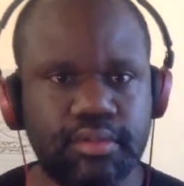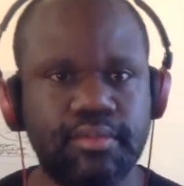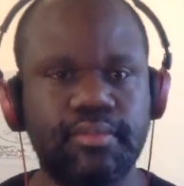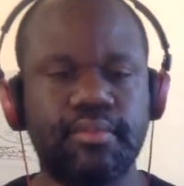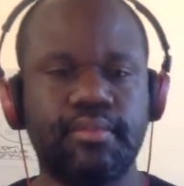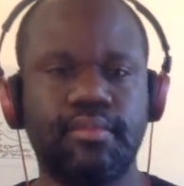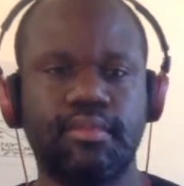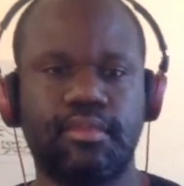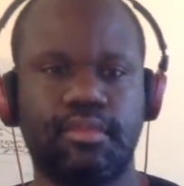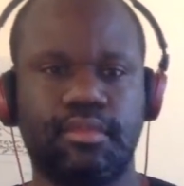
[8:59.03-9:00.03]

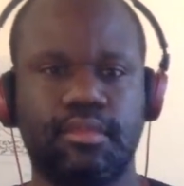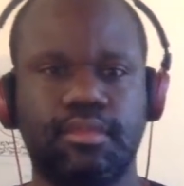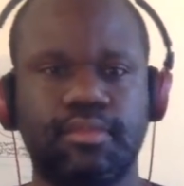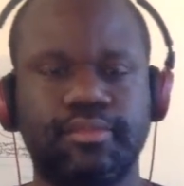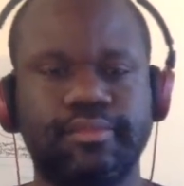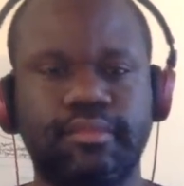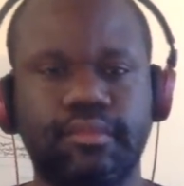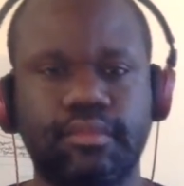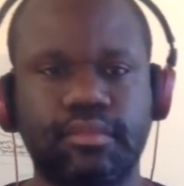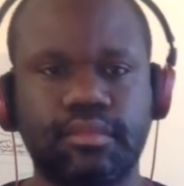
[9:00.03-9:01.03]

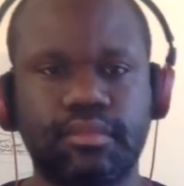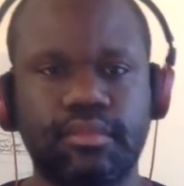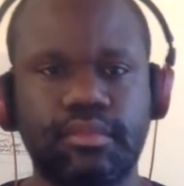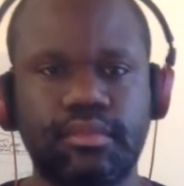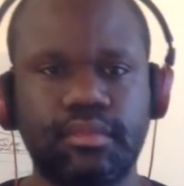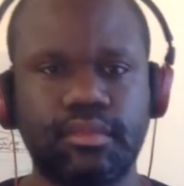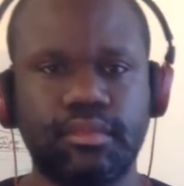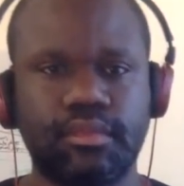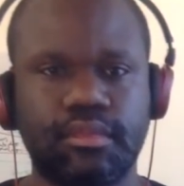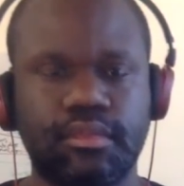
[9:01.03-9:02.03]

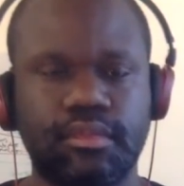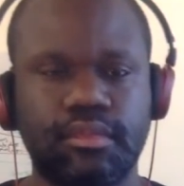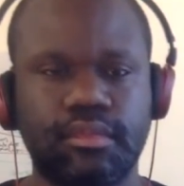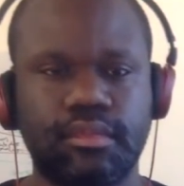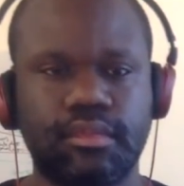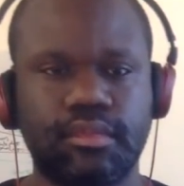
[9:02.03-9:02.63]
(silence)